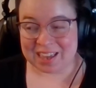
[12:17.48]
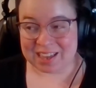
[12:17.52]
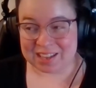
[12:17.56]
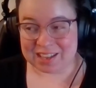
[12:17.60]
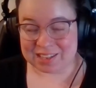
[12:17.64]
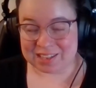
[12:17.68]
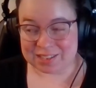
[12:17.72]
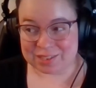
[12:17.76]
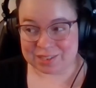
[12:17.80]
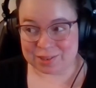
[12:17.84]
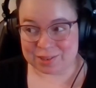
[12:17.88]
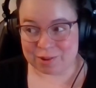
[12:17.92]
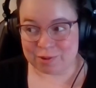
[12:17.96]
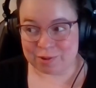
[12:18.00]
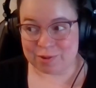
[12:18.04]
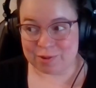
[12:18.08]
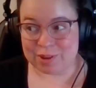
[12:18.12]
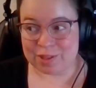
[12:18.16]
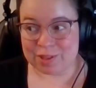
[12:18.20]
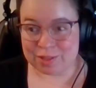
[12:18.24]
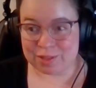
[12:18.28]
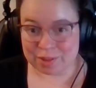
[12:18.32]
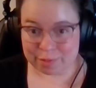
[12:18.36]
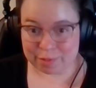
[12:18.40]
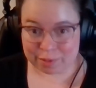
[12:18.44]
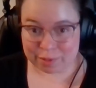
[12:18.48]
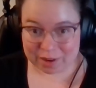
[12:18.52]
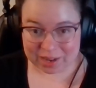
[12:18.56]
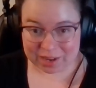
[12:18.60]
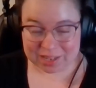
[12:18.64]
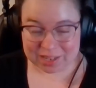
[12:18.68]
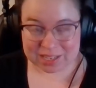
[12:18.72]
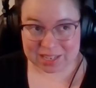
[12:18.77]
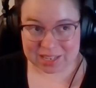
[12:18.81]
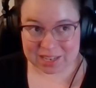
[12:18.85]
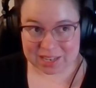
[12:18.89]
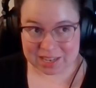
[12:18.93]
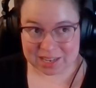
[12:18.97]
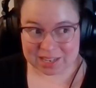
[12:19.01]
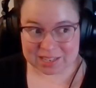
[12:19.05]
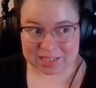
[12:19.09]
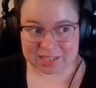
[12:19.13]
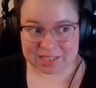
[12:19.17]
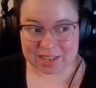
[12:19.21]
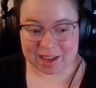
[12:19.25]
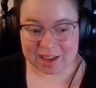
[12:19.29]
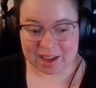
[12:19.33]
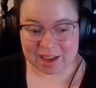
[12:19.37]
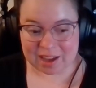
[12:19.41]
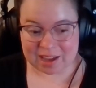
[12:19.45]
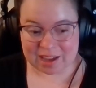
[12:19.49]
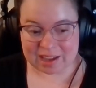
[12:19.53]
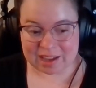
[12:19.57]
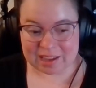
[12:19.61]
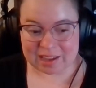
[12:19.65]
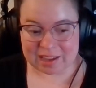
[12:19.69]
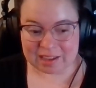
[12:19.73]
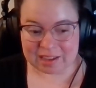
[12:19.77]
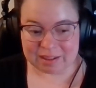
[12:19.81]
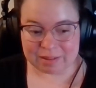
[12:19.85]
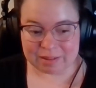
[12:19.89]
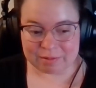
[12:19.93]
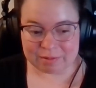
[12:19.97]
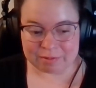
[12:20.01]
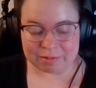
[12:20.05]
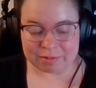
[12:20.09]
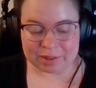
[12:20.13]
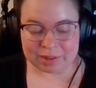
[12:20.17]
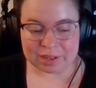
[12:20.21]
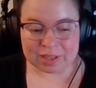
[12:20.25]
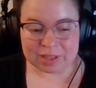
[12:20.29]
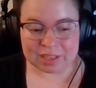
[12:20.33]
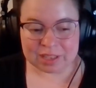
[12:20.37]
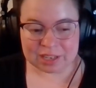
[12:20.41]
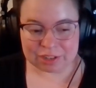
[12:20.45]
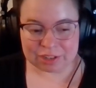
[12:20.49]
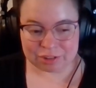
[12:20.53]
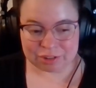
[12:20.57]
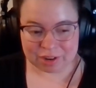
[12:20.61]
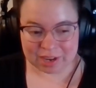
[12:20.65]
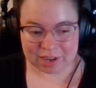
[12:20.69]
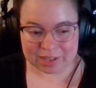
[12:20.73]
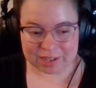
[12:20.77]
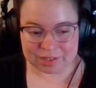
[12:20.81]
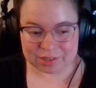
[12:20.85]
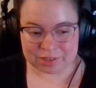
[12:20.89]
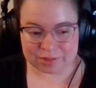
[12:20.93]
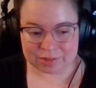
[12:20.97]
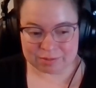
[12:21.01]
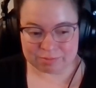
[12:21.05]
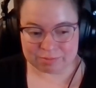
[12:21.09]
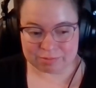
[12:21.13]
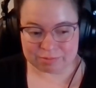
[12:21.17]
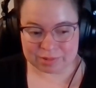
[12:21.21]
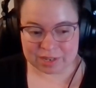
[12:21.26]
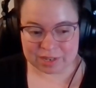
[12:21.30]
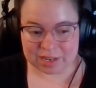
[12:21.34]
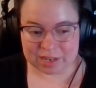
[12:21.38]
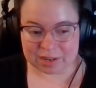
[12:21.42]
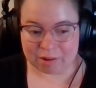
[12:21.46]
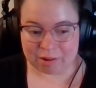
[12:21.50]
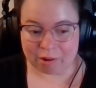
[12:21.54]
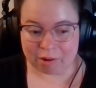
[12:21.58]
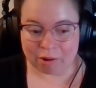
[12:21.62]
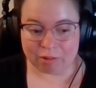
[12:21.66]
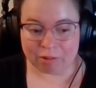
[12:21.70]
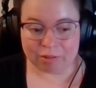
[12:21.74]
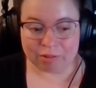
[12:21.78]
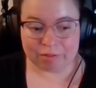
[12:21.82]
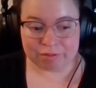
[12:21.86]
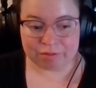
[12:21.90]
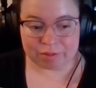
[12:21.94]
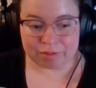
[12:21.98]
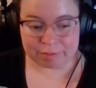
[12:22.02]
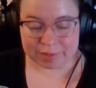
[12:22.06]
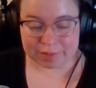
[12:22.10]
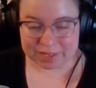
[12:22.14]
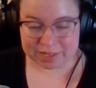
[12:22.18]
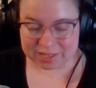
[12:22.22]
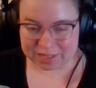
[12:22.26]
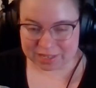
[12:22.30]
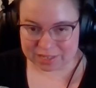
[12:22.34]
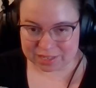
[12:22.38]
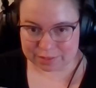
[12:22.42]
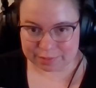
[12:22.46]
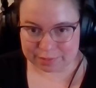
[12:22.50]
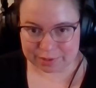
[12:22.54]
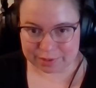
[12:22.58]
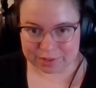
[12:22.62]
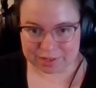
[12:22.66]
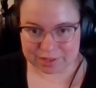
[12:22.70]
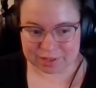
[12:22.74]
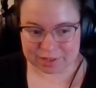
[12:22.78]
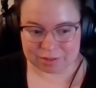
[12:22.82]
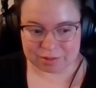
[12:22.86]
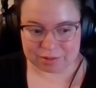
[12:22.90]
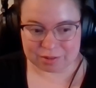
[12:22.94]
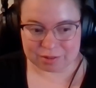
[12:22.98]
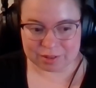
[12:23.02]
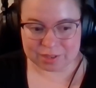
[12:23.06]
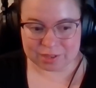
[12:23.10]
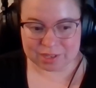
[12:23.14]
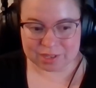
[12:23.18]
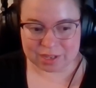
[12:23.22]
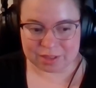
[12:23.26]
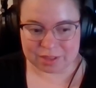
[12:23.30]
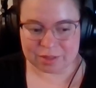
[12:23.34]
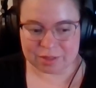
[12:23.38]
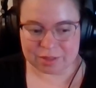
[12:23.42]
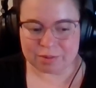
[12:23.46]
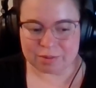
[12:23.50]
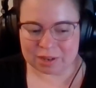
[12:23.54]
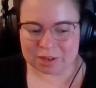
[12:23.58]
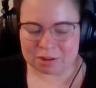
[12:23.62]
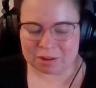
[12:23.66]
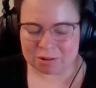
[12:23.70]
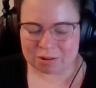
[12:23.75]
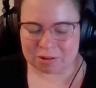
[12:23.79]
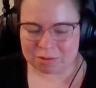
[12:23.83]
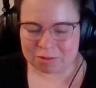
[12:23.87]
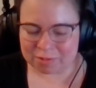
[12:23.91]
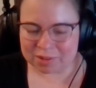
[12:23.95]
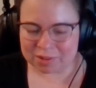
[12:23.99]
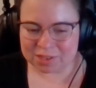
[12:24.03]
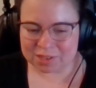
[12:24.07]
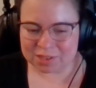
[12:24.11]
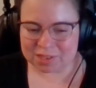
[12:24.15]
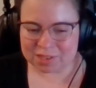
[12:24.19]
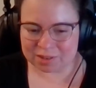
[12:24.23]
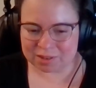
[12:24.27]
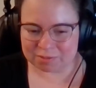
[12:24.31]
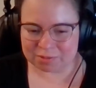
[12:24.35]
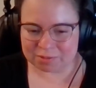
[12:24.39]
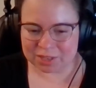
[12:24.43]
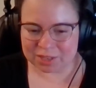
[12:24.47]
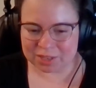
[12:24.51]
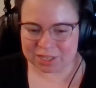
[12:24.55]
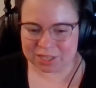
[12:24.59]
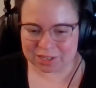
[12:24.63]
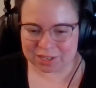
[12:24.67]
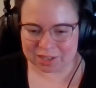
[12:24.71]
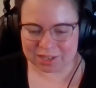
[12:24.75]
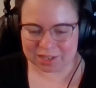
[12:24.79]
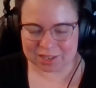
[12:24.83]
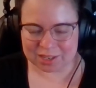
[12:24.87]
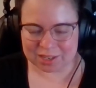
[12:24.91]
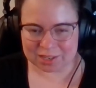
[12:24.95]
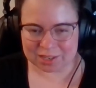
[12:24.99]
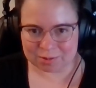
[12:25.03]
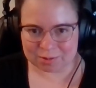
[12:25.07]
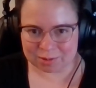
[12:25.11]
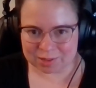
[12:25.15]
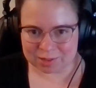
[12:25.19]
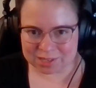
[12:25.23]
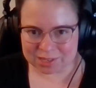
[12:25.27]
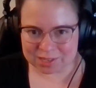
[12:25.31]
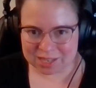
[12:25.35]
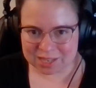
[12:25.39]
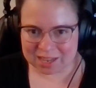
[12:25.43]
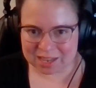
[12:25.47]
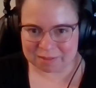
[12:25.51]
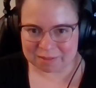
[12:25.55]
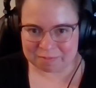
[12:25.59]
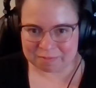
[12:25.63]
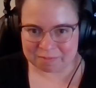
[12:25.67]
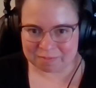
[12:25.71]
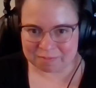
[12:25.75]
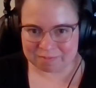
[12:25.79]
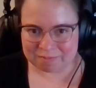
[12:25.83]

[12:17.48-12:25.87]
And so in the process, I really tried to read all of the business books under the sun, the ones that are really targeted towards like